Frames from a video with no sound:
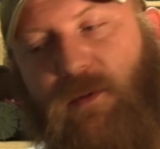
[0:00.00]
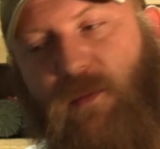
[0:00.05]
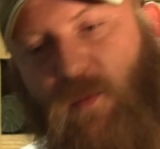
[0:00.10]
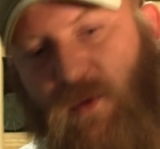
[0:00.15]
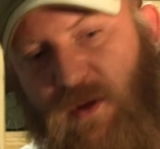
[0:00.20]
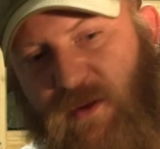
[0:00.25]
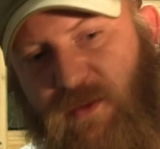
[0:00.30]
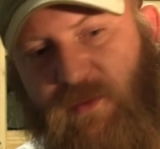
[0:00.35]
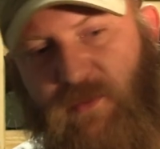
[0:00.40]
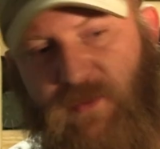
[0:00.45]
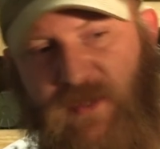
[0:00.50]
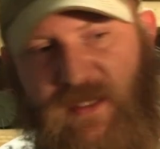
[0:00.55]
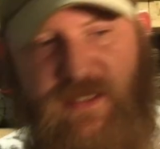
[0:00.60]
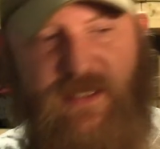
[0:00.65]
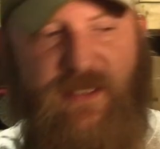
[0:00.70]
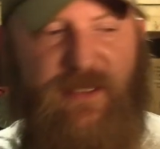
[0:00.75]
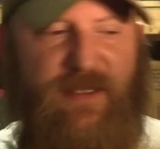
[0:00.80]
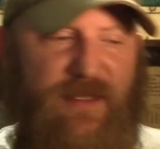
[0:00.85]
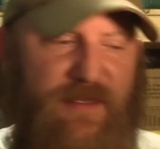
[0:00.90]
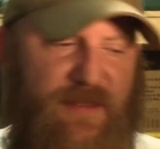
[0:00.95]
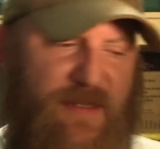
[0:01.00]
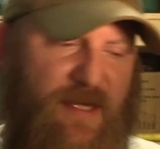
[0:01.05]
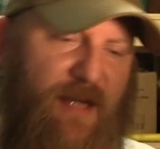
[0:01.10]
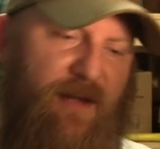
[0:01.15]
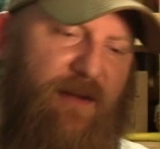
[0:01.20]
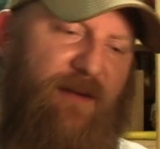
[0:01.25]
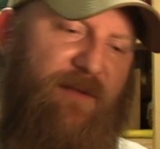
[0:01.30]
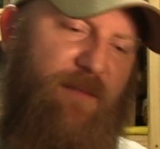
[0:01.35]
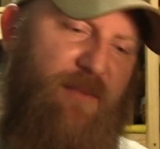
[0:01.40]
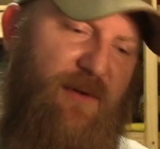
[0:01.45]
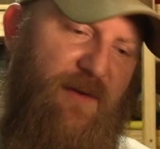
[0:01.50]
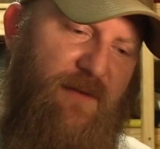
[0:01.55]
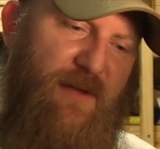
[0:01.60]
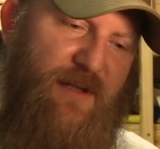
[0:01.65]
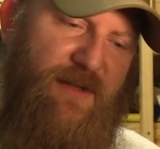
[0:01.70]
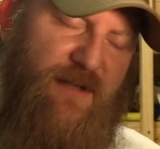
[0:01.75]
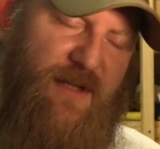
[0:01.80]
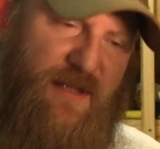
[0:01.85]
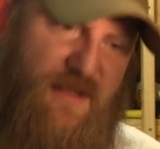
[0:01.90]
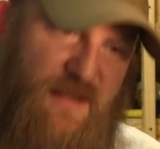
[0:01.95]
One of the reasons executive
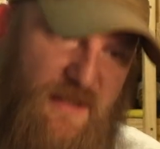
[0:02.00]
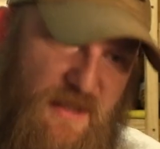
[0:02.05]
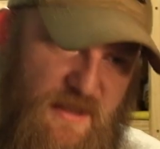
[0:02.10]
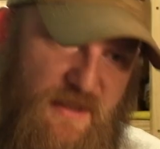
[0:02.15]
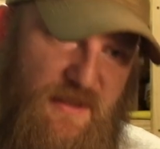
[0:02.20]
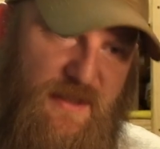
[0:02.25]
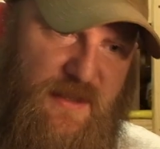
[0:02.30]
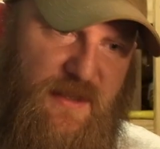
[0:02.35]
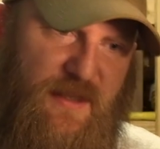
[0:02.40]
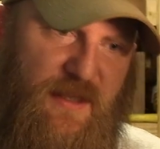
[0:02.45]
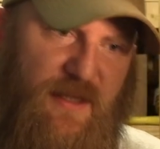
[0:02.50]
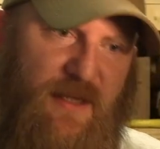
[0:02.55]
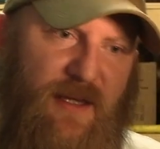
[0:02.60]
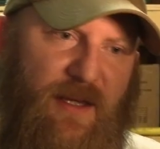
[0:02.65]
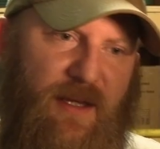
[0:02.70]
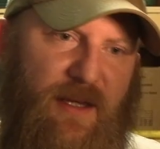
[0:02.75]
privilege exists